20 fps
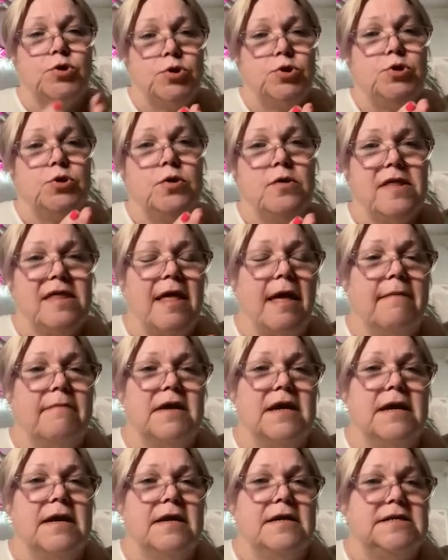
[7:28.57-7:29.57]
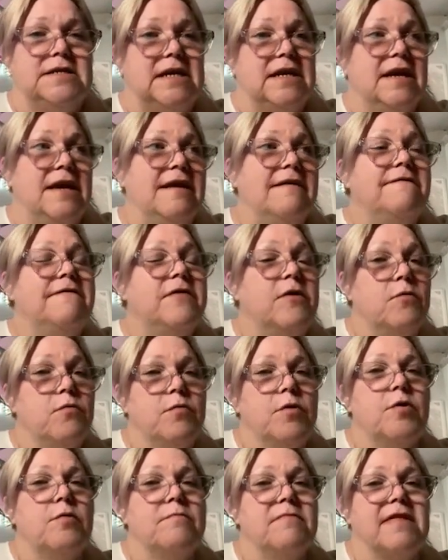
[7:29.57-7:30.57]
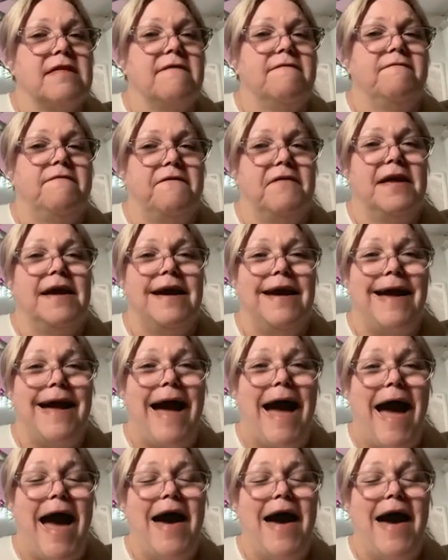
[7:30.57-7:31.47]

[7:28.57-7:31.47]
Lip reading: Do something to give the room some flair